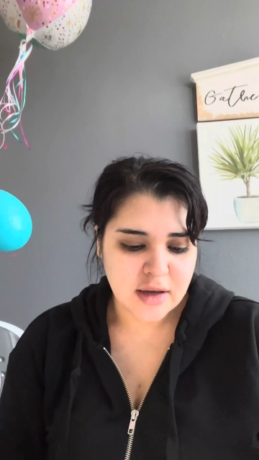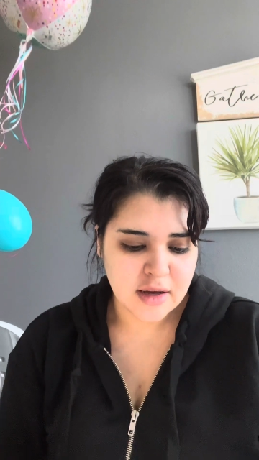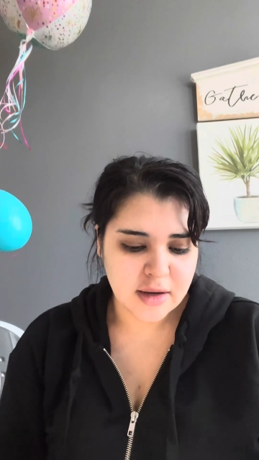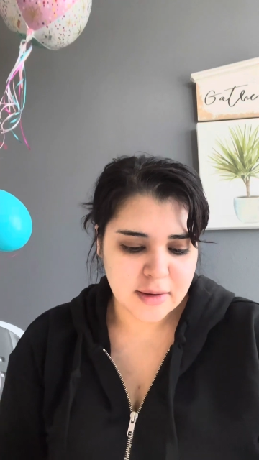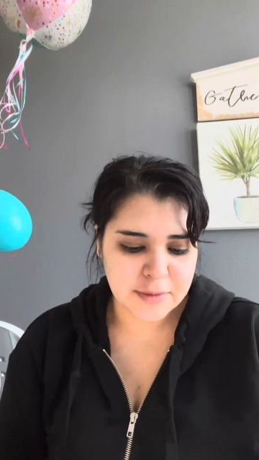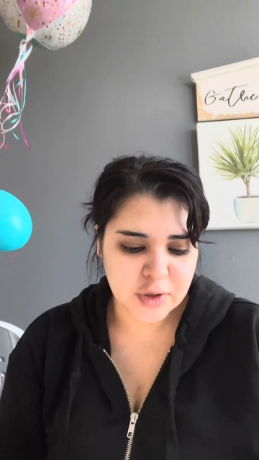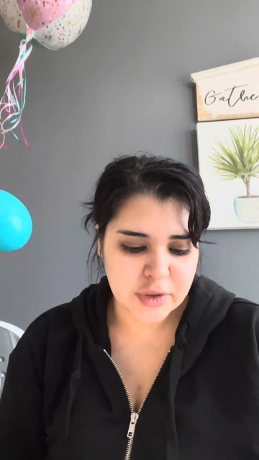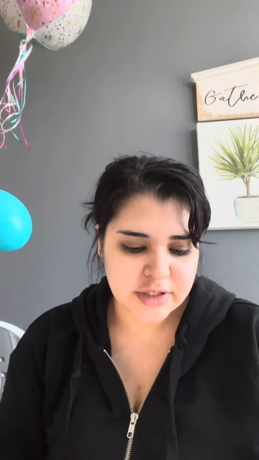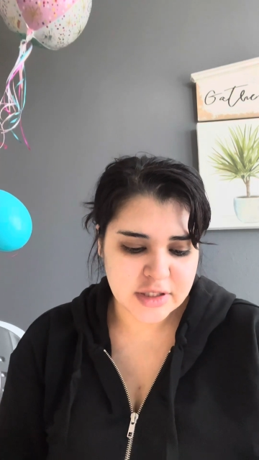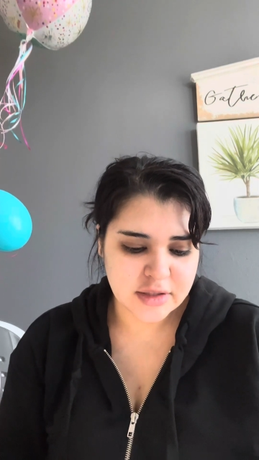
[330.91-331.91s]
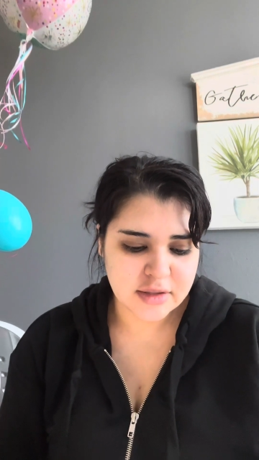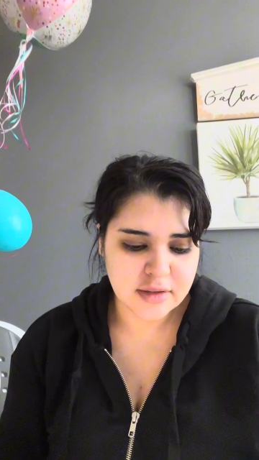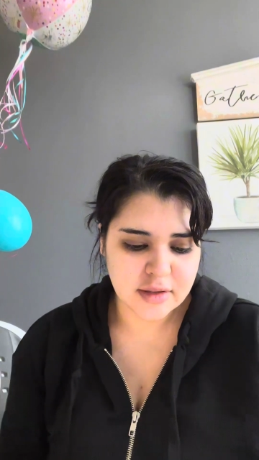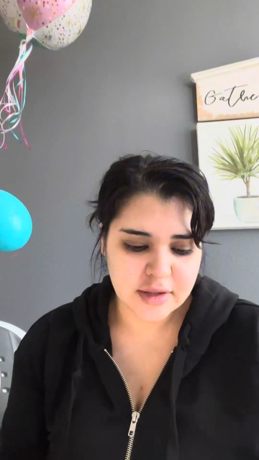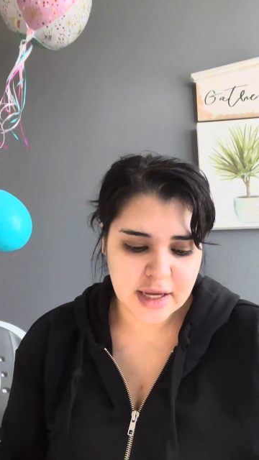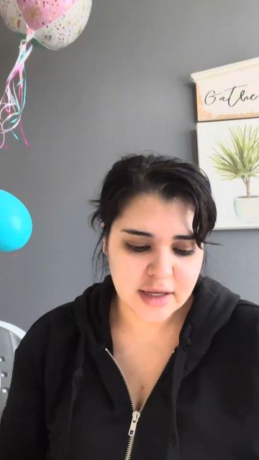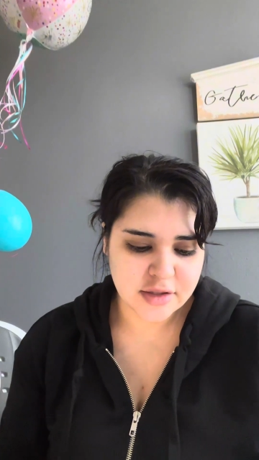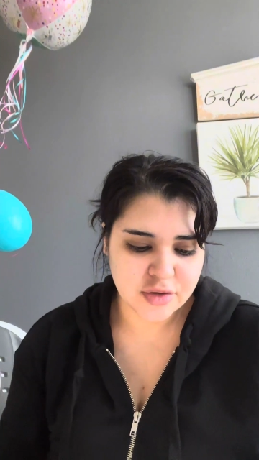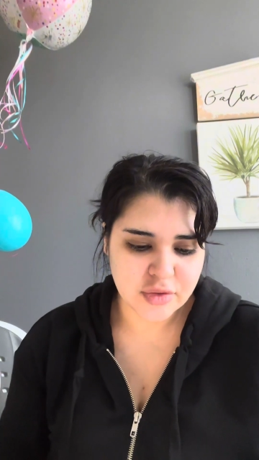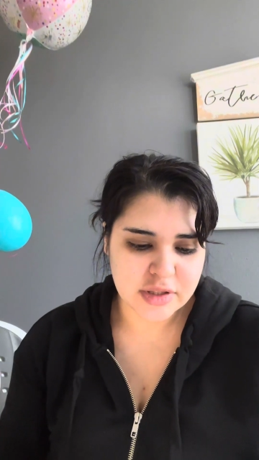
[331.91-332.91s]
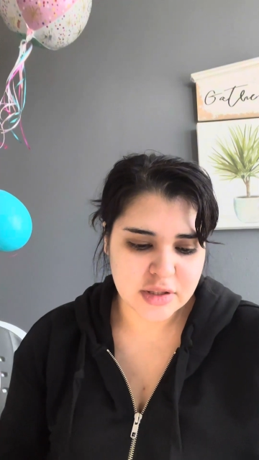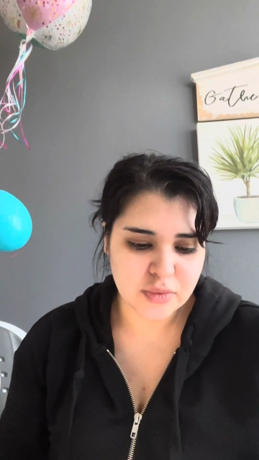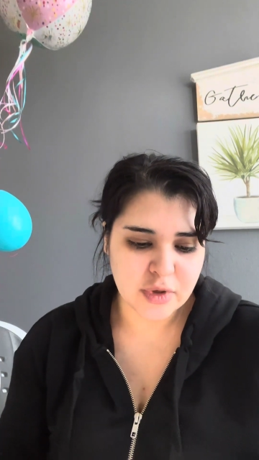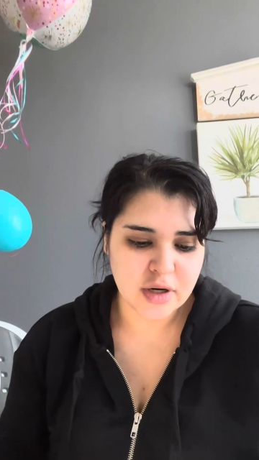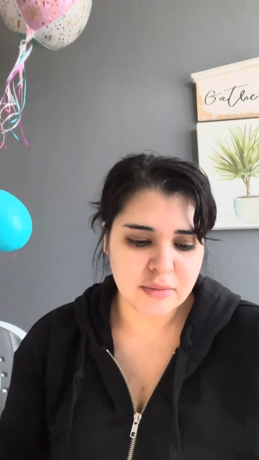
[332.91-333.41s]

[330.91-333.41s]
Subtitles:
The answer choices were: